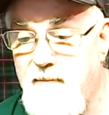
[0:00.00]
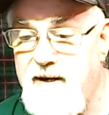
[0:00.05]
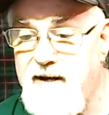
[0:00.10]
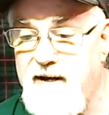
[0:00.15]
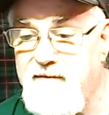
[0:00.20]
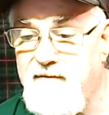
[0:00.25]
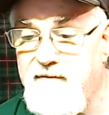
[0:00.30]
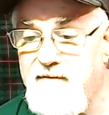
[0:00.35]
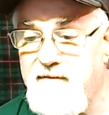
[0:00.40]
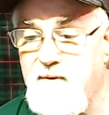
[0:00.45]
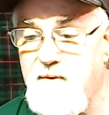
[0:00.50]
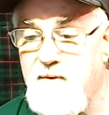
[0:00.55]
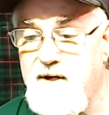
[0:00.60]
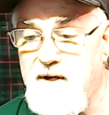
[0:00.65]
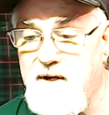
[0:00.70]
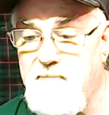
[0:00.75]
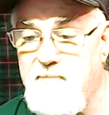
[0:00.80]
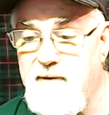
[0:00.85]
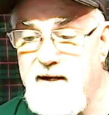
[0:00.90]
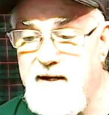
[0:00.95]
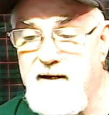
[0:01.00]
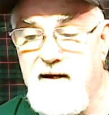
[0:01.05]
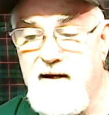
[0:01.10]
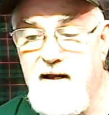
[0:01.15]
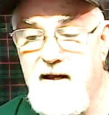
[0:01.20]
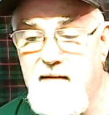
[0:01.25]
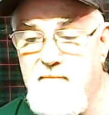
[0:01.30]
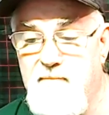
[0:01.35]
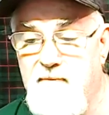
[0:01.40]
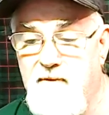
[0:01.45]
in for a wee bit.
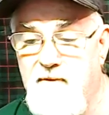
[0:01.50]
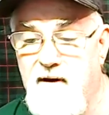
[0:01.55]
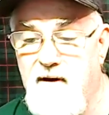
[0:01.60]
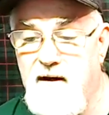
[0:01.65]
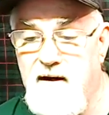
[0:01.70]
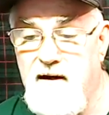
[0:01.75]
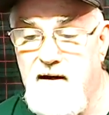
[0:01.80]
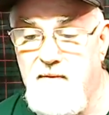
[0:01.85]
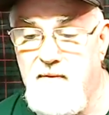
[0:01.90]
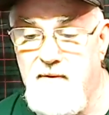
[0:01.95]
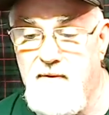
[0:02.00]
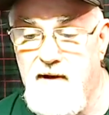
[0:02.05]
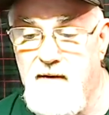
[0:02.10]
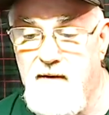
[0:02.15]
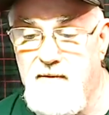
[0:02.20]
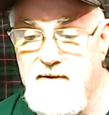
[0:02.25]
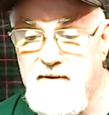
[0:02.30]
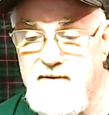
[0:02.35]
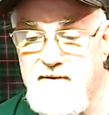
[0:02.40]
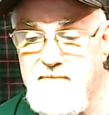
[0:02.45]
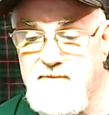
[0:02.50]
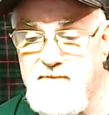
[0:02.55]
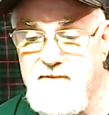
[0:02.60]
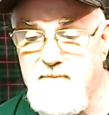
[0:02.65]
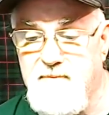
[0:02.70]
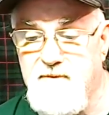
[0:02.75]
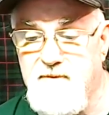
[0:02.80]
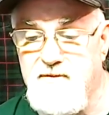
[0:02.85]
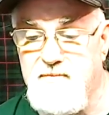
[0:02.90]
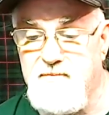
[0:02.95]
I wasn't
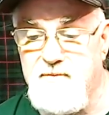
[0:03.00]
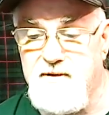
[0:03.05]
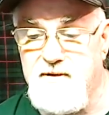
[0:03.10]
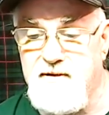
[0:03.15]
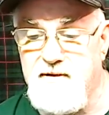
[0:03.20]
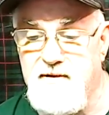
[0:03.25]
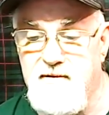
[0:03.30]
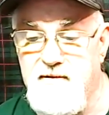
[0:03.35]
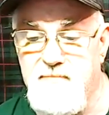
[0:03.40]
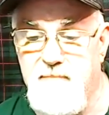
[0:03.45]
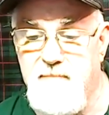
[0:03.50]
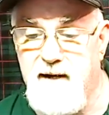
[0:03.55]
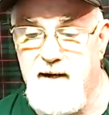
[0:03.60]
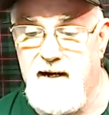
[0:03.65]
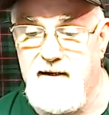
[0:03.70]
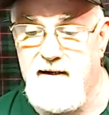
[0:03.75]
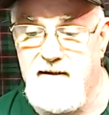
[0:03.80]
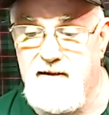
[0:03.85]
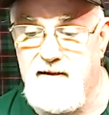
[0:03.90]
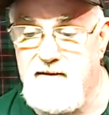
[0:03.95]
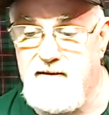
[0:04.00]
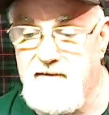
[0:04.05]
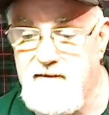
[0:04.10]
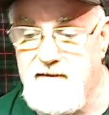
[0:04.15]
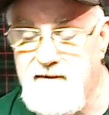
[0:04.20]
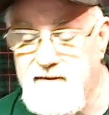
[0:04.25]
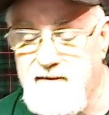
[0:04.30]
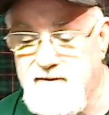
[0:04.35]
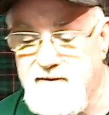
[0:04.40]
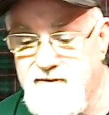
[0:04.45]
supposed to be here, Pat.
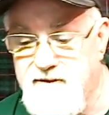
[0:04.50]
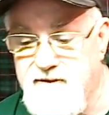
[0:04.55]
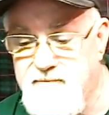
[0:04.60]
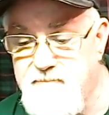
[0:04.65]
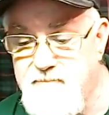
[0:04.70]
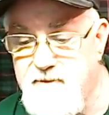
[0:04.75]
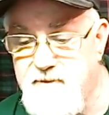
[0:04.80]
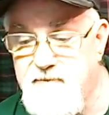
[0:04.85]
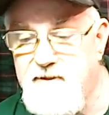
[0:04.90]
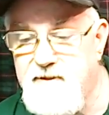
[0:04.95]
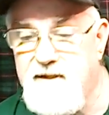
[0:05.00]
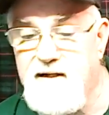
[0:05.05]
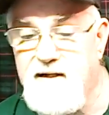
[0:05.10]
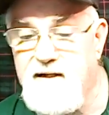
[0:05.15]
It's just purely